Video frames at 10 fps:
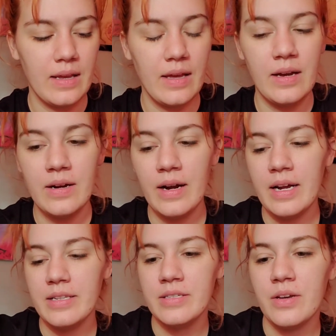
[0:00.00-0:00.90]

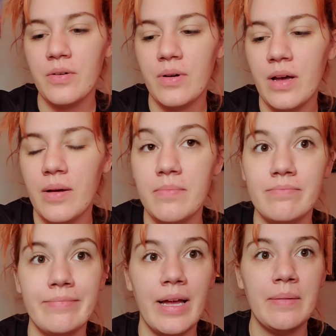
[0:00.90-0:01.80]
Alright, so
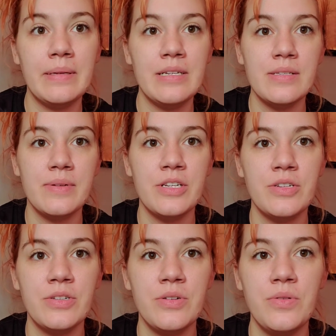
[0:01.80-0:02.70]
I'm gonna
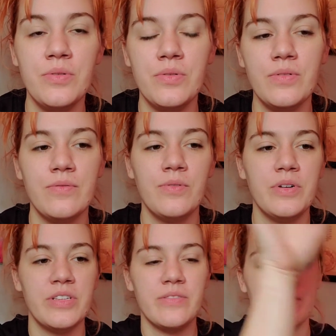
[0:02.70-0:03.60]
switch to
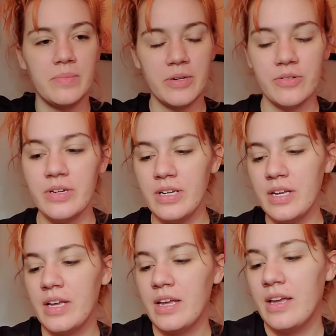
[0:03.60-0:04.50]
voiceover mode
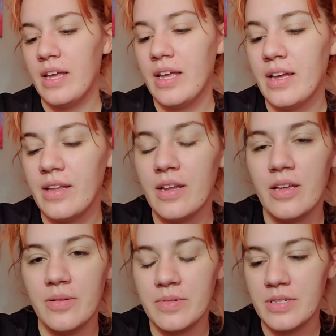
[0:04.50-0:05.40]

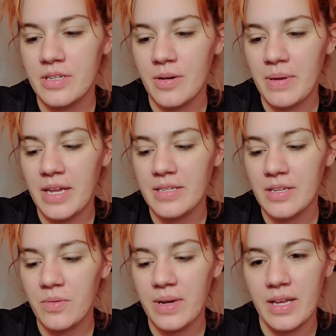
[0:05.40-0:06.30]
and start
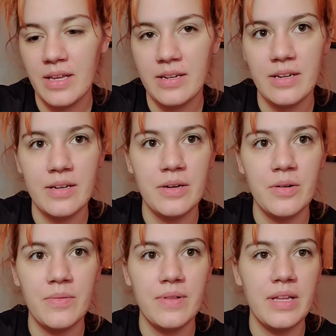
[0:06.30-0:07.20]
painting away and
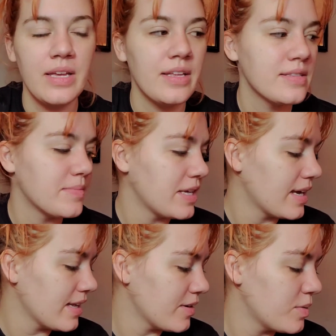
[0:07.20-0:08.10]
hopefully get something
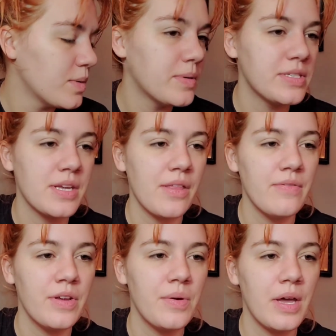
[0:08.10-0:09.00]
kind of cool put together
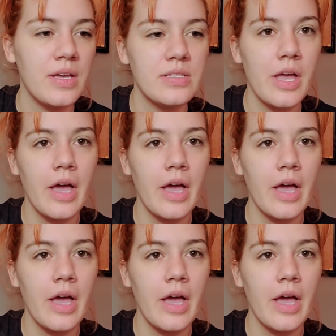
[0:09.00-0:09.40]
for you guys.